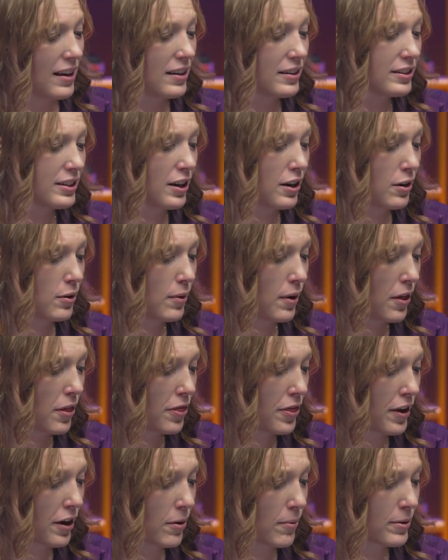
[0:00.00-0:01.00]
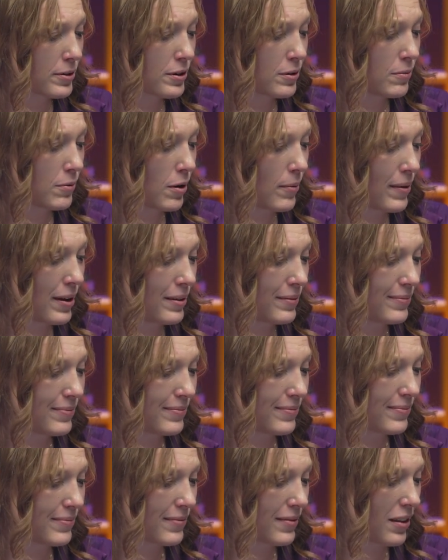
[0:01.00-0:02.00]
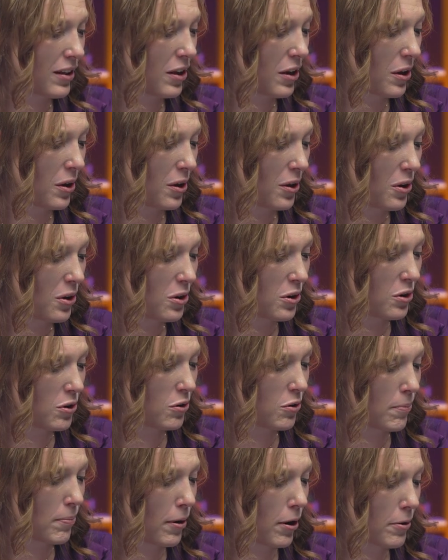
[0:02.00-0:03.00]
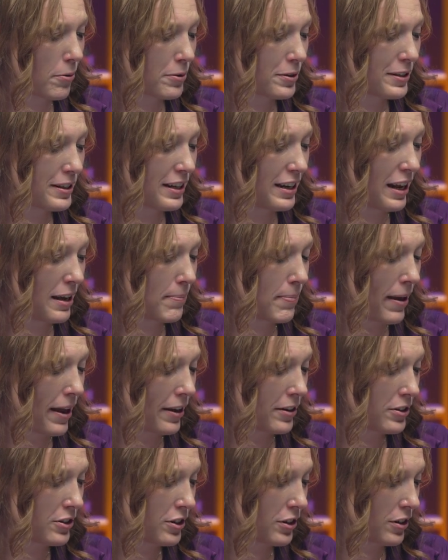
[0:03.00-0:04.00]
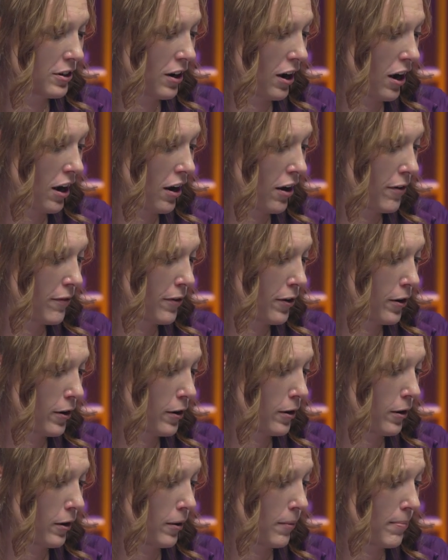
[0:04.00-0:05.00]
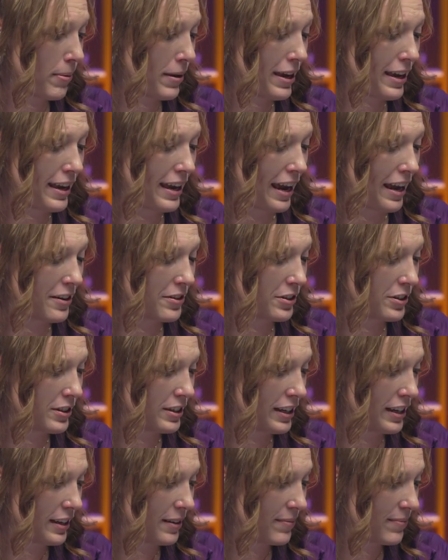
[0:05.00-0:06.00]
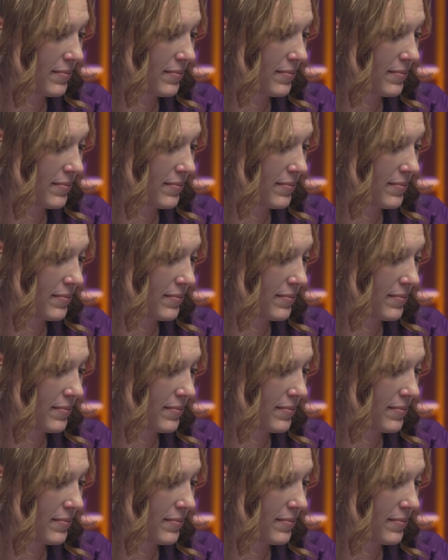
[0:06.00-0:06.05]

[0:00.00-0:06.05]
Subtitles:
So there was a woman who posted a picture of her PhD.